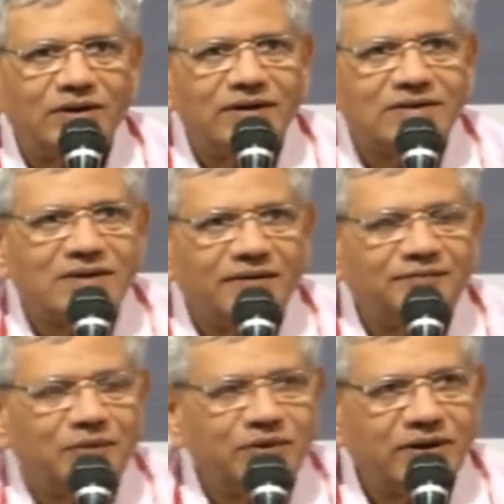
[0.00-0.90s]
draft political
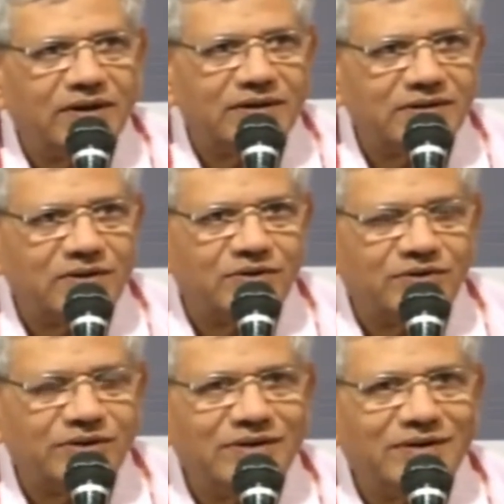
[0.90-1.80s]
resolution
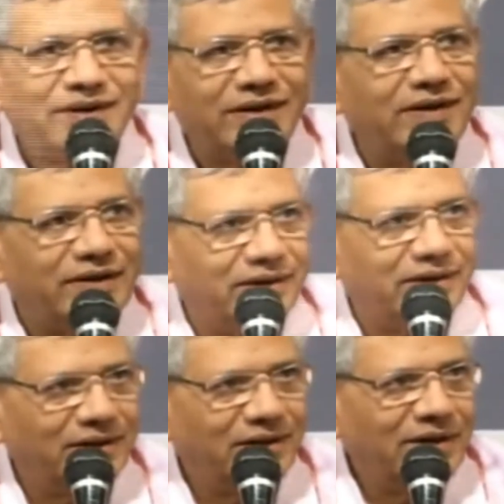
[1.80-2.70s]
directly
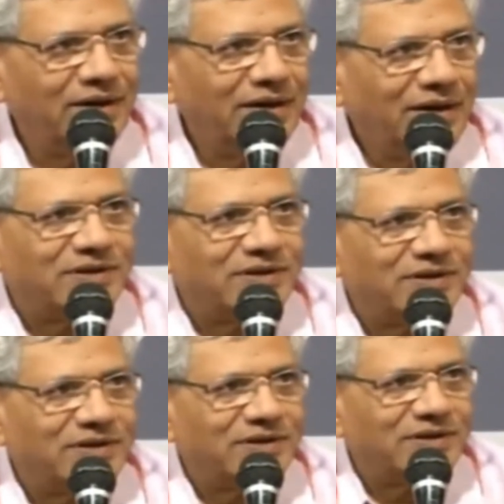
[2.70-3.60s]
to the Central
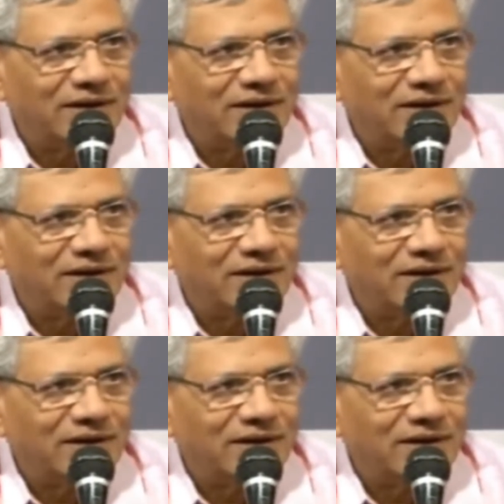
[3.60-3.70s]
Committee.